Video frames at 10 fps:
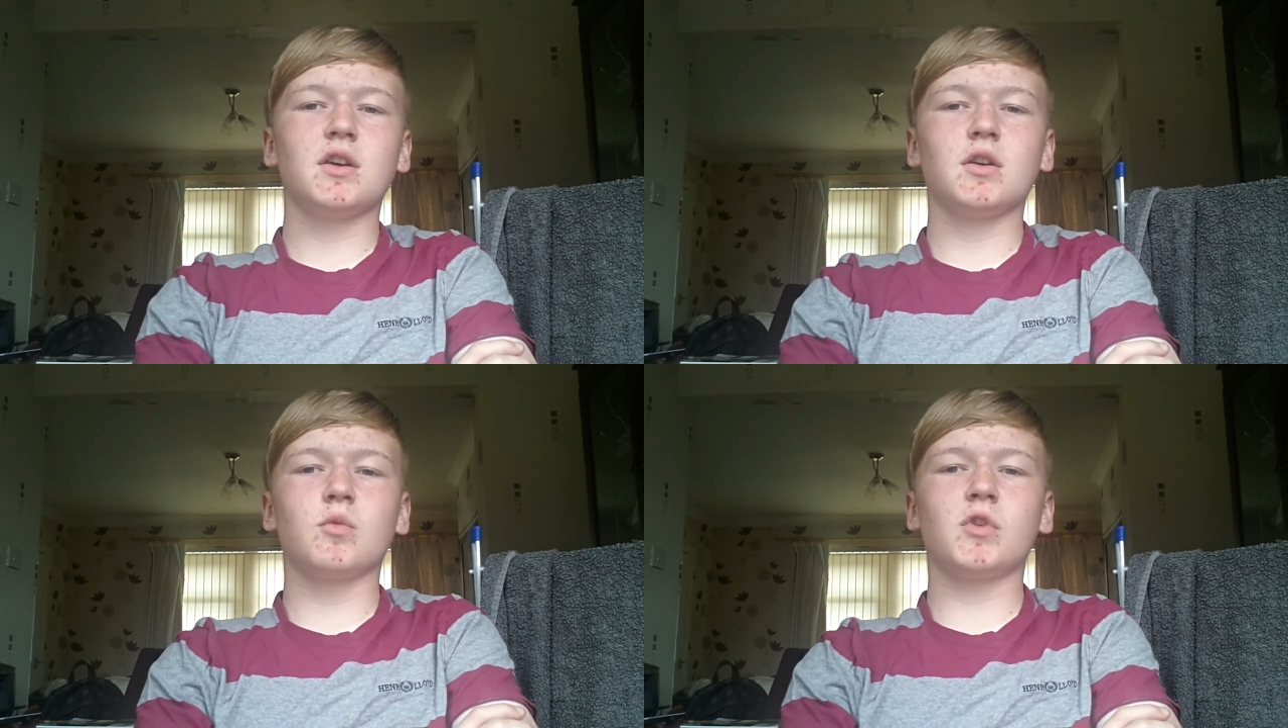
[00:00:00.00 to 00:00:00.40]

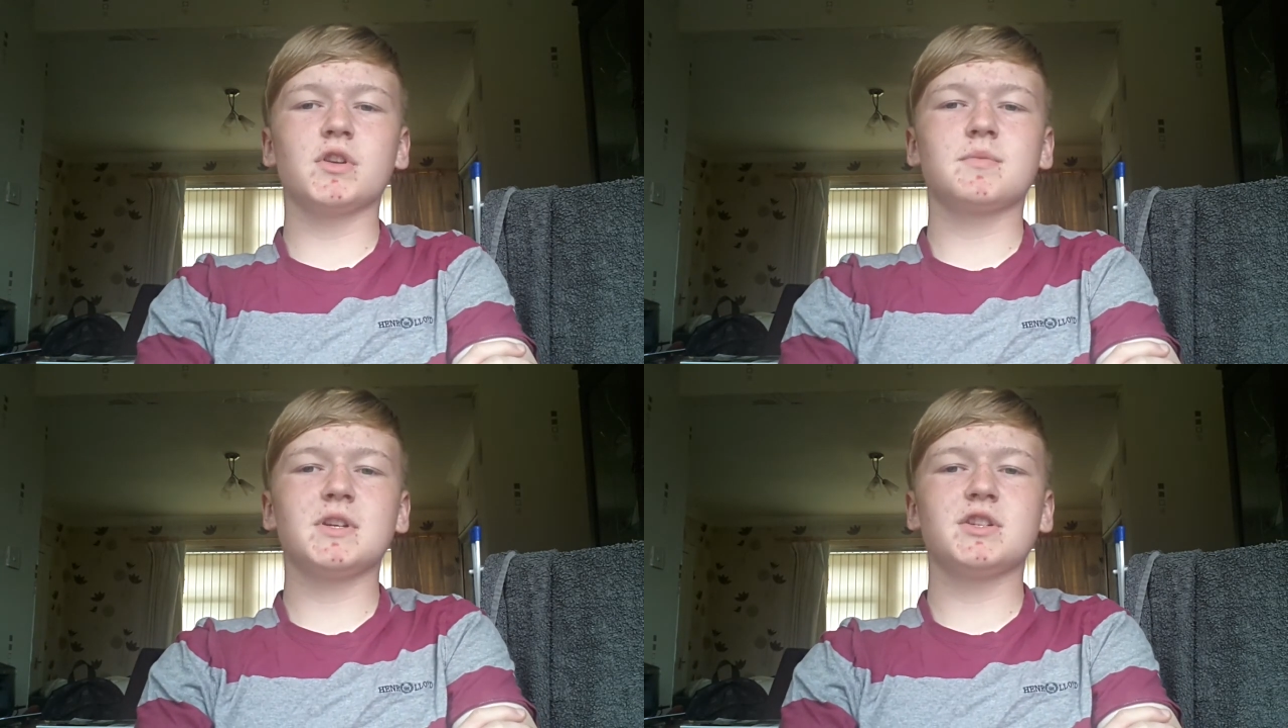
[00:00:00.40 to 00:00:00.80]

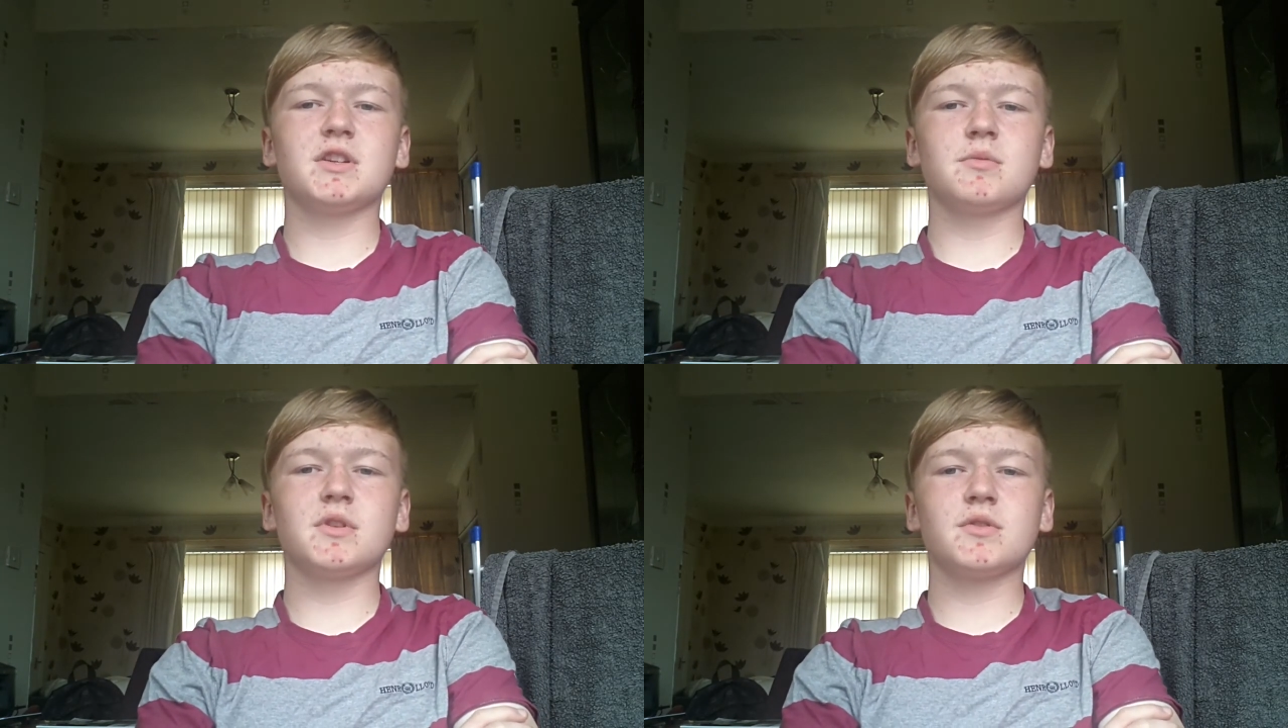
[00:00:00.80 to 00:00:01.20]
Wallace
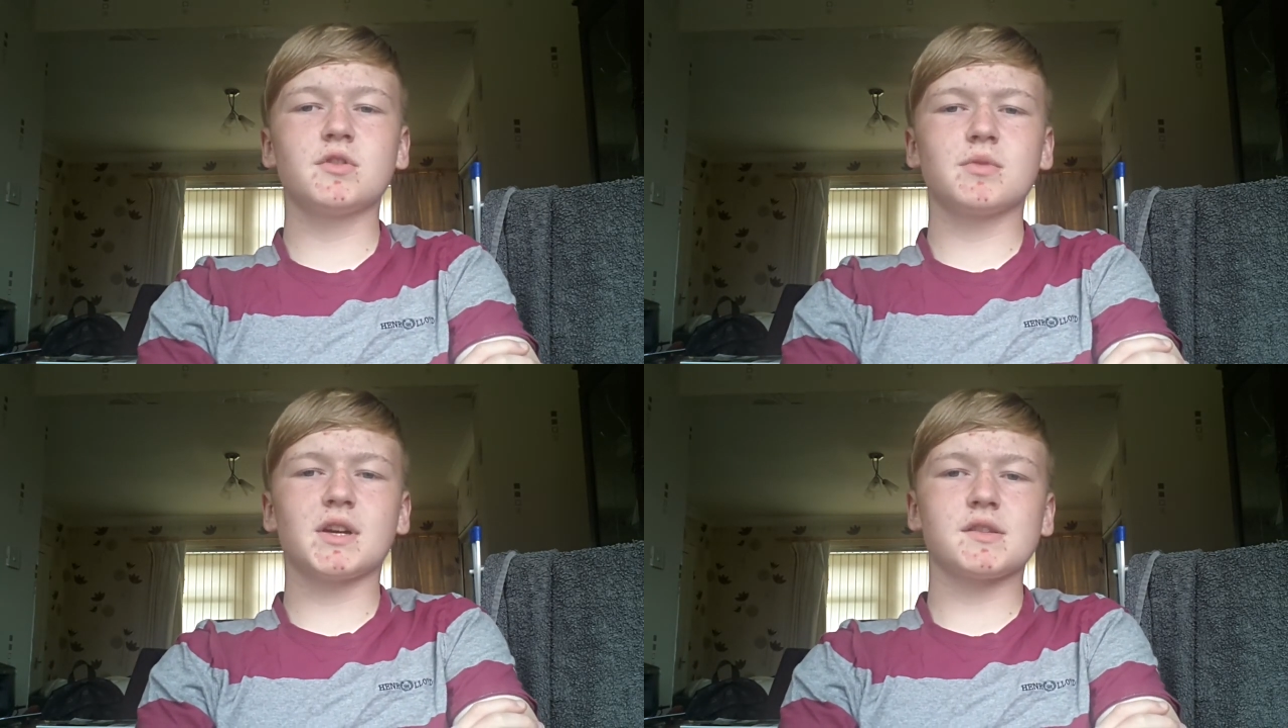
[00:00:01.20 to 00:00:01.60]
PJW,
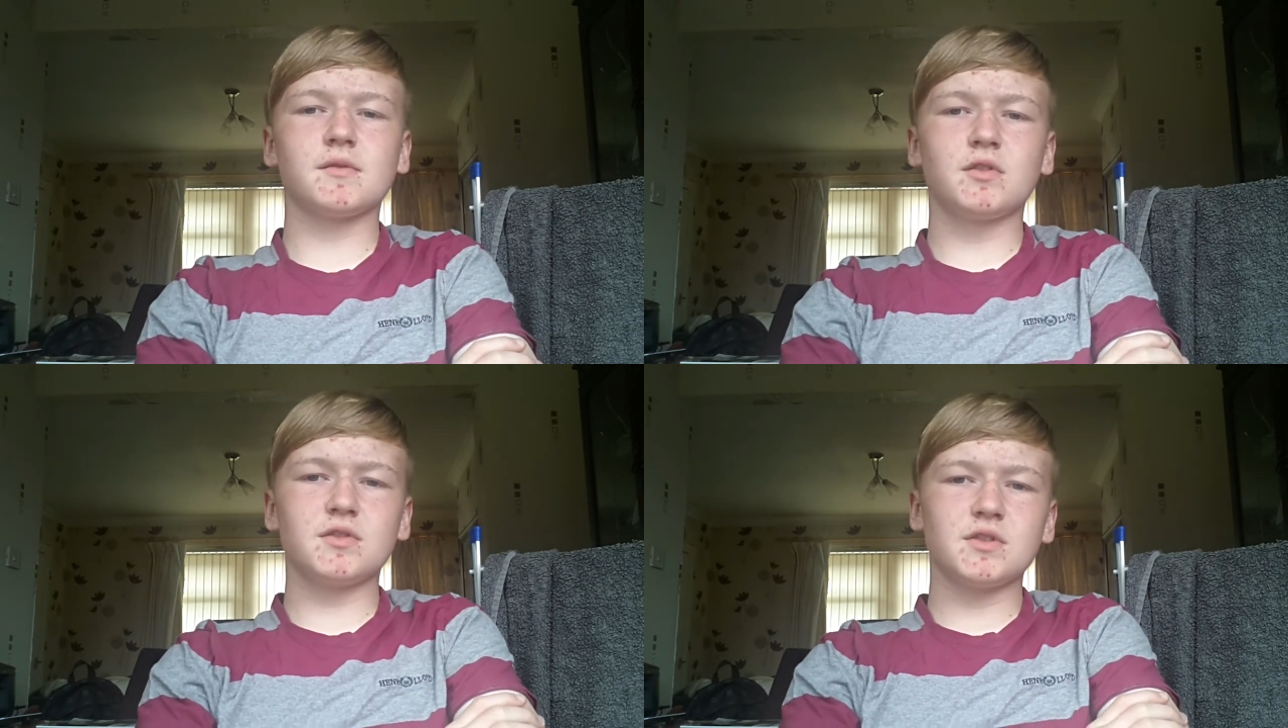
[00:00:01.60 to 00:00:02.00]
Supercars
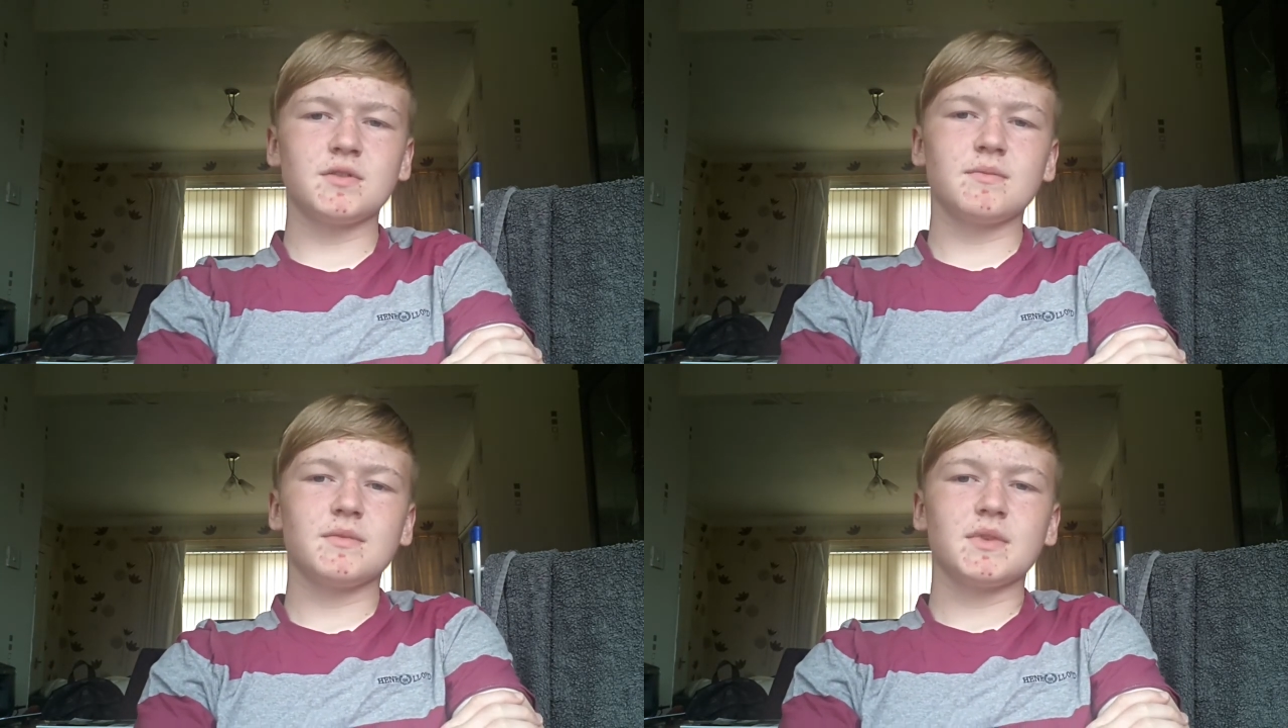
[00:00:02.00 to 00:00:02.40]
of London,